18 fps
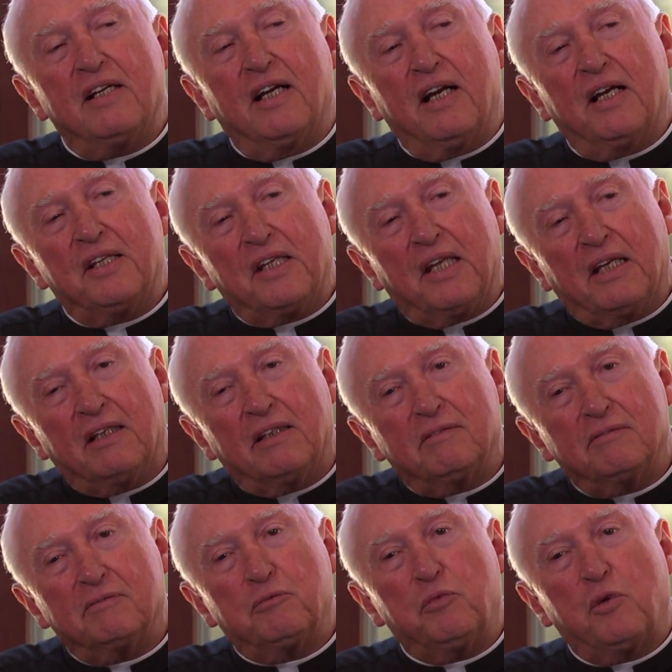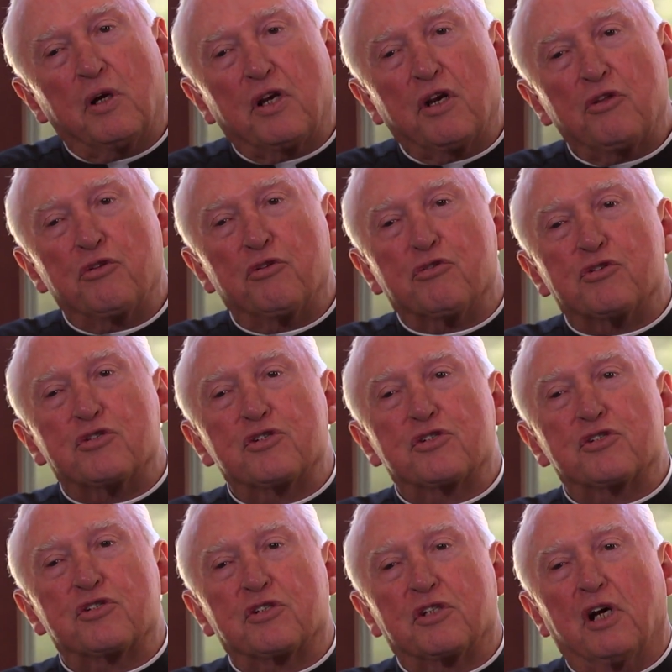And then what other
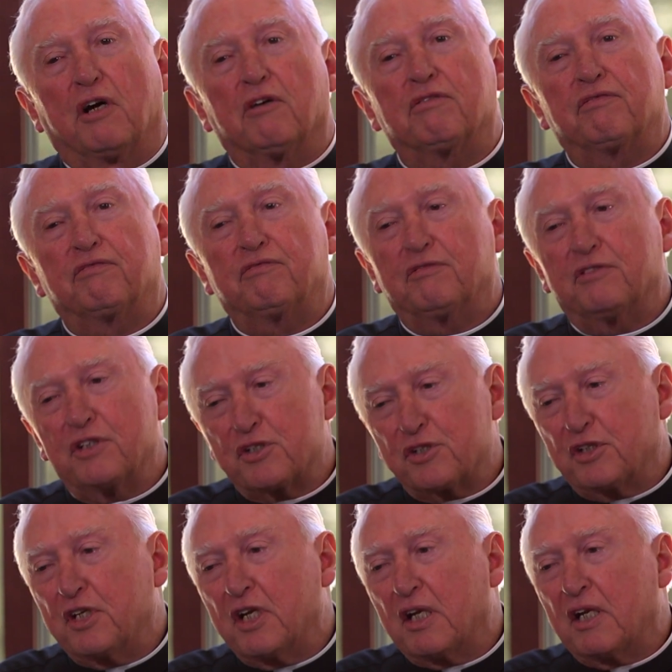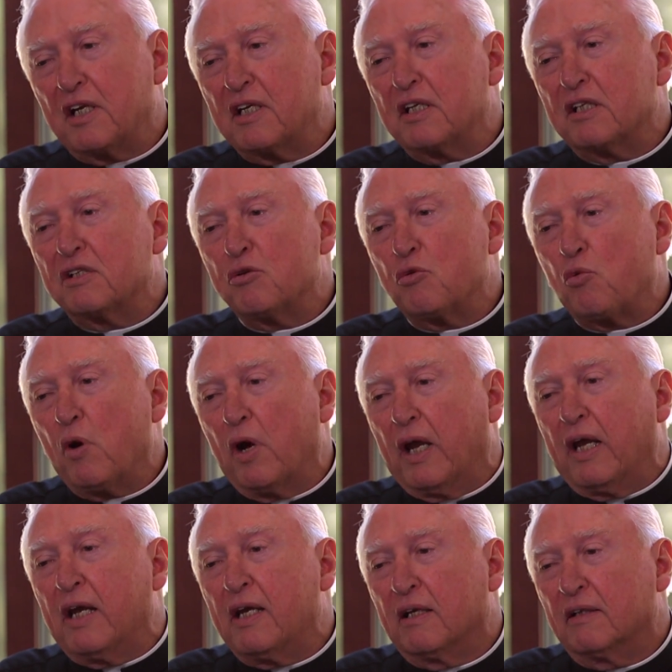stuff is getting in the
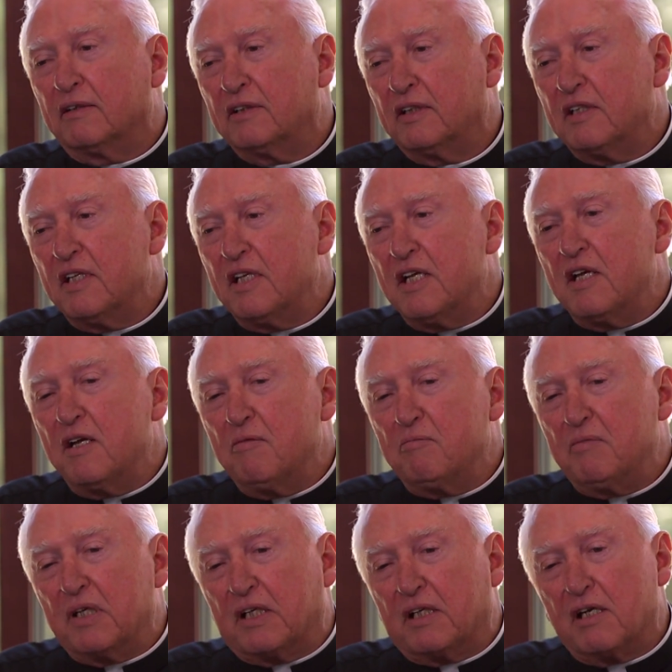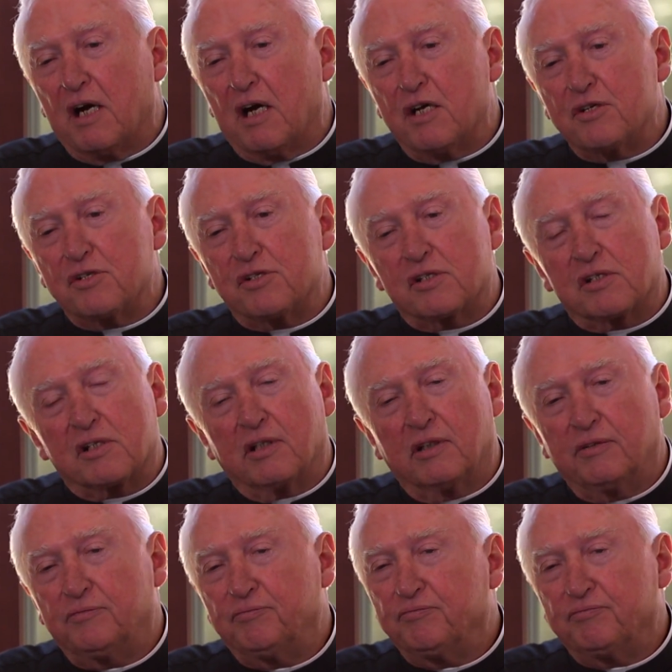way, because
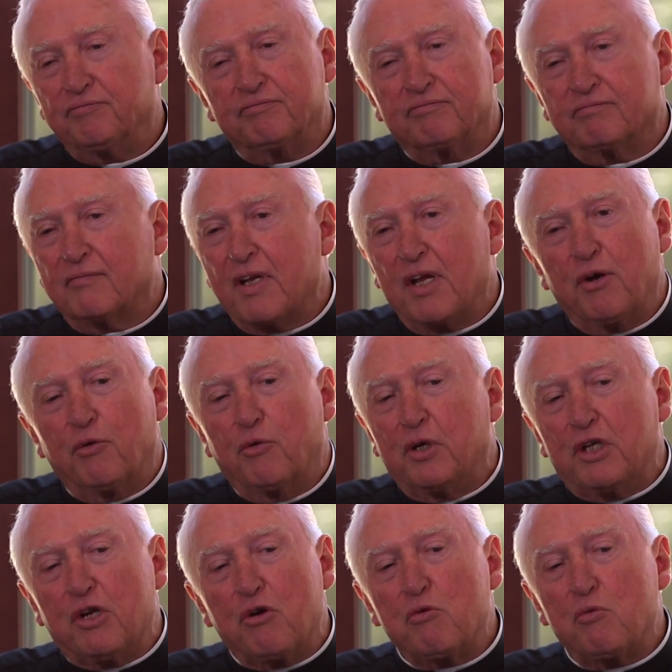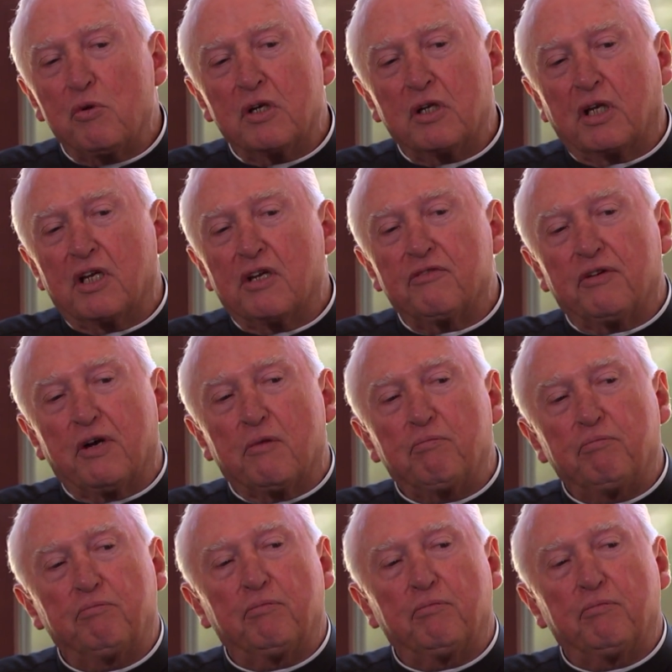we don't want to give up